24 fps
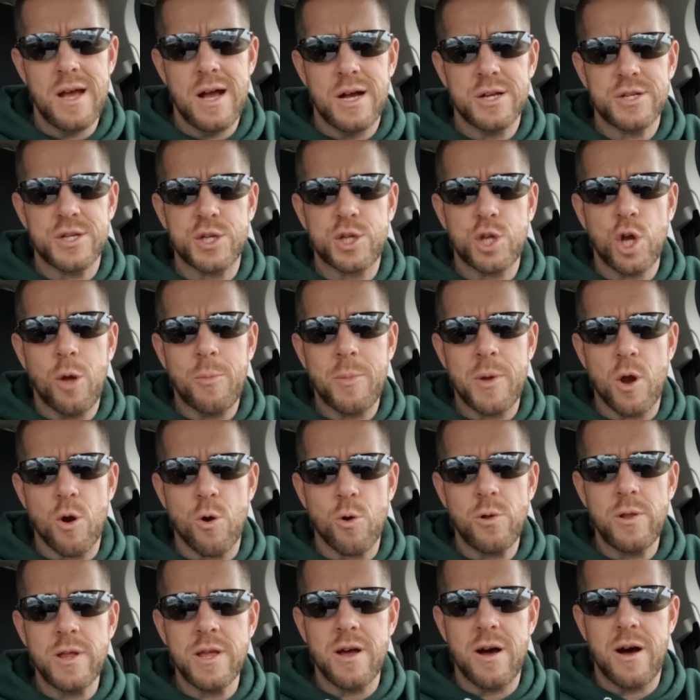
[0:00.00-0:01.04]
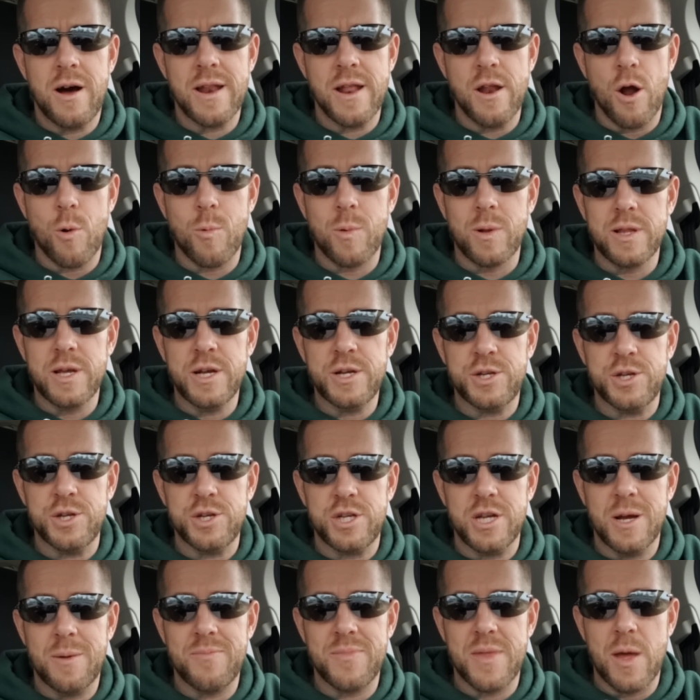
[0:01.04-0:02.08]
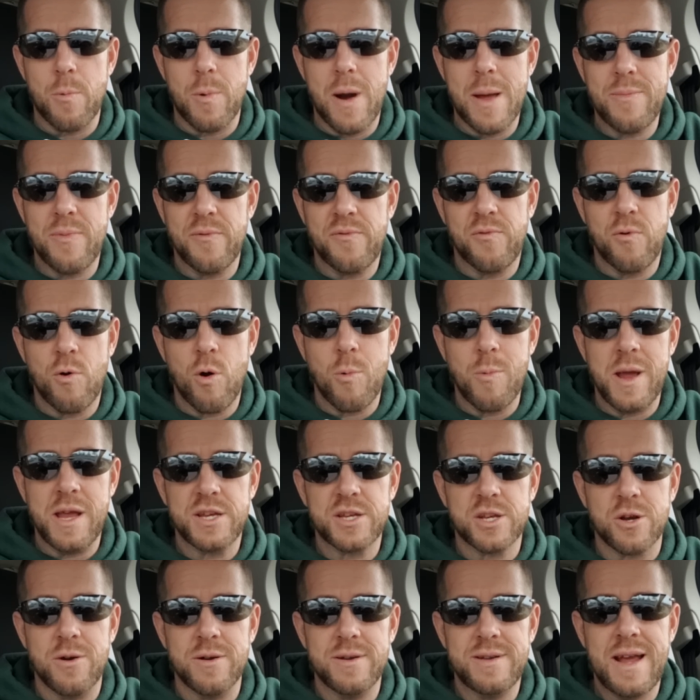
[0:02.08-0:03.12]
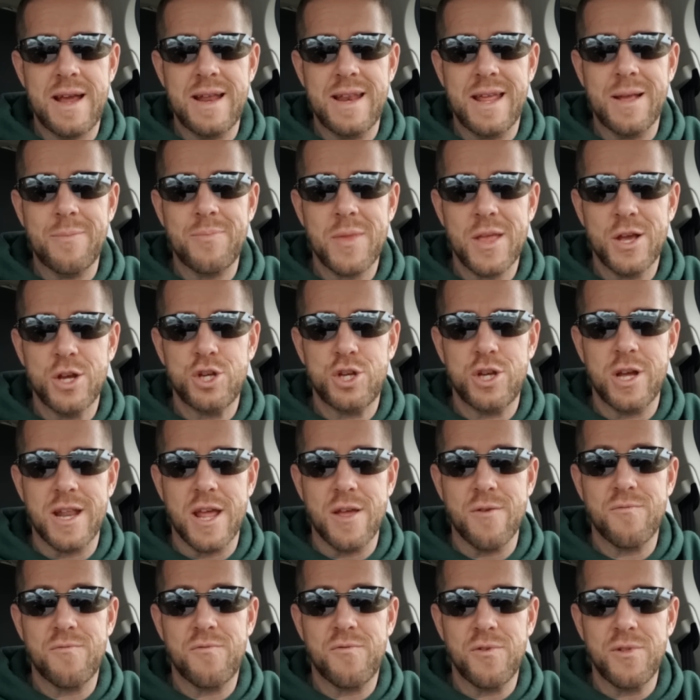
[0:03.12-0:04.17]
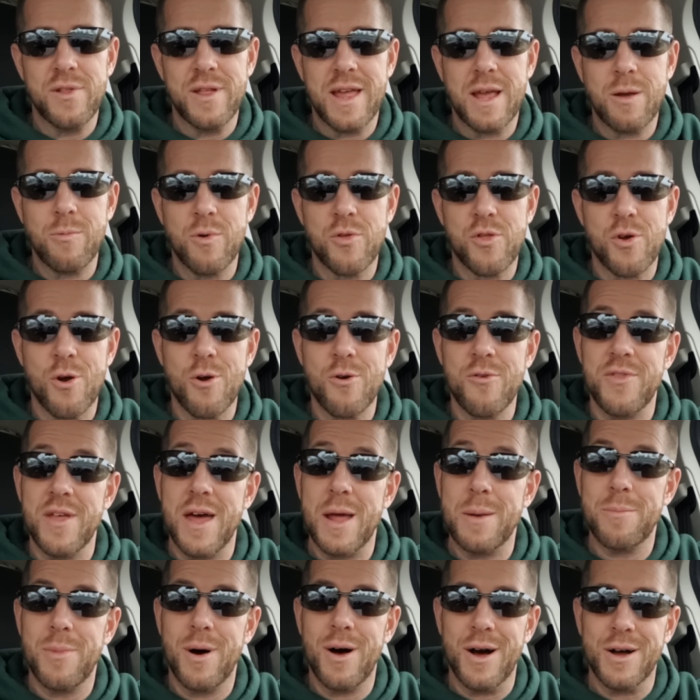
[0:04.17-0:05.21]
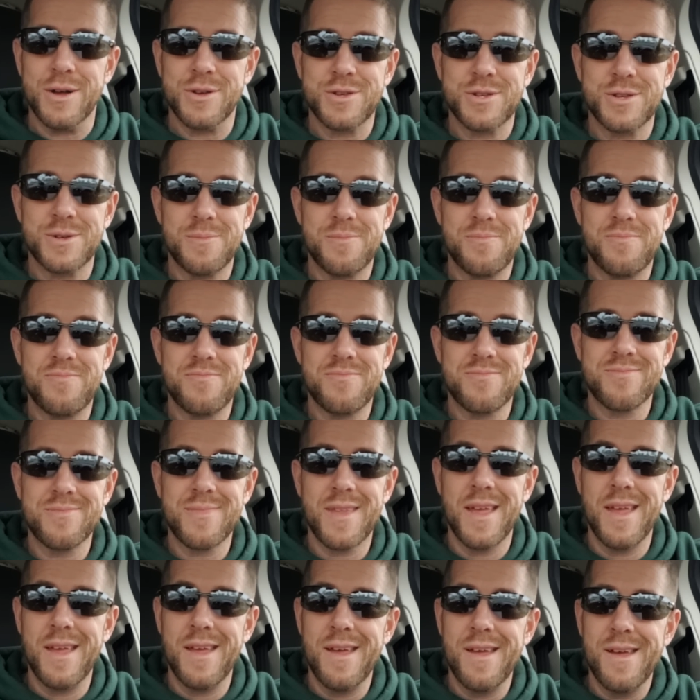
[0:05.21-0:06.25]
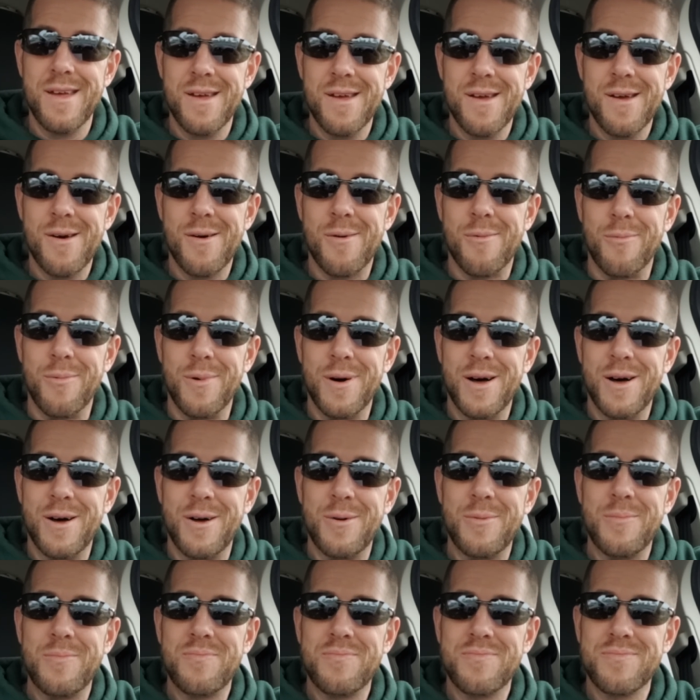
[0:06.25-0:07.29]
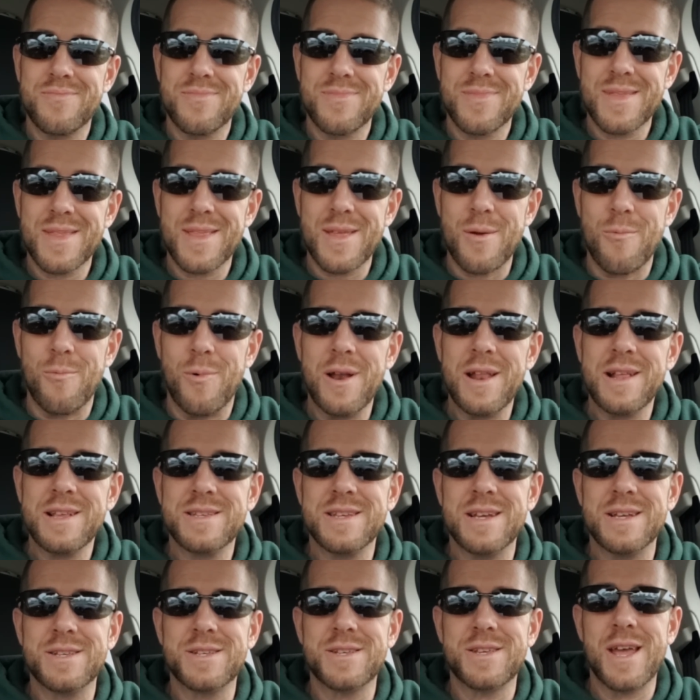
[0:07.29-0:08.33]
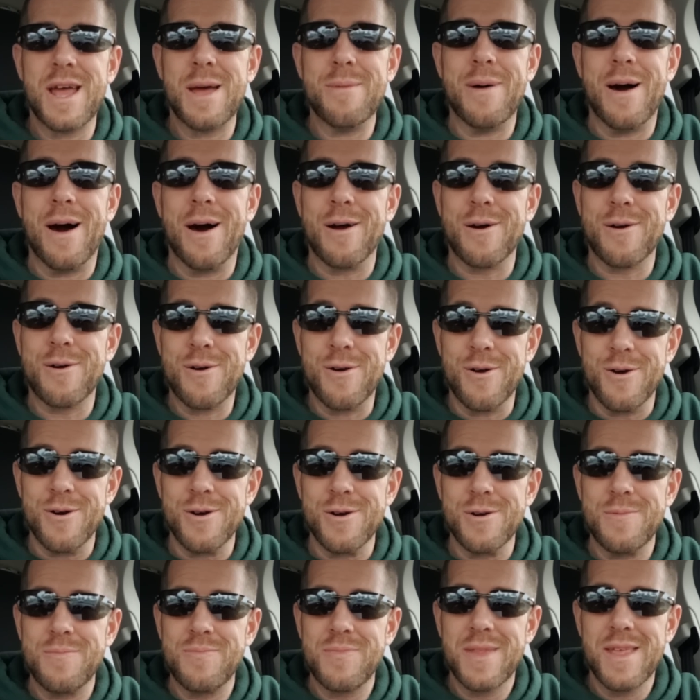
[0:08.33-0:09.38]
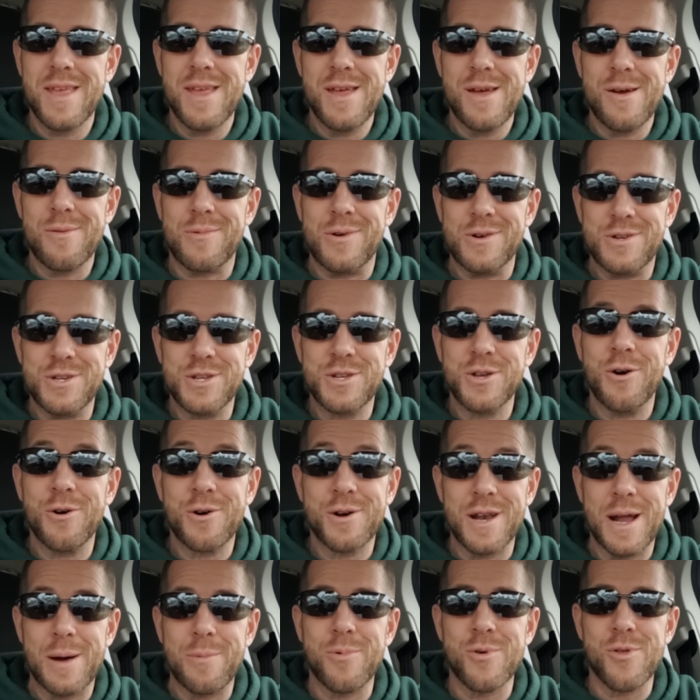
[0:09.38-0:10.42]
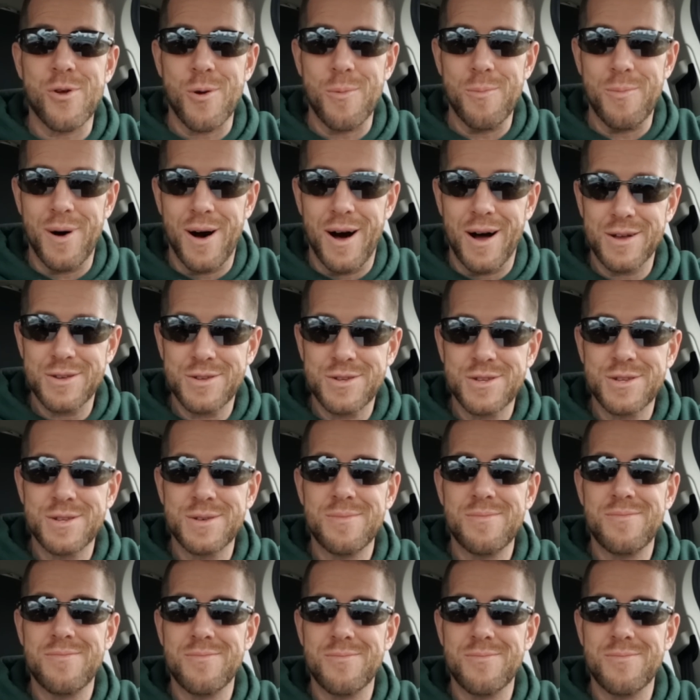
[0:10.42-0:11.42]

She told me early on in our relationship that right before we started dating, she had a fling with her then boss. Well, what does that say about her when she's hooking up with her boss?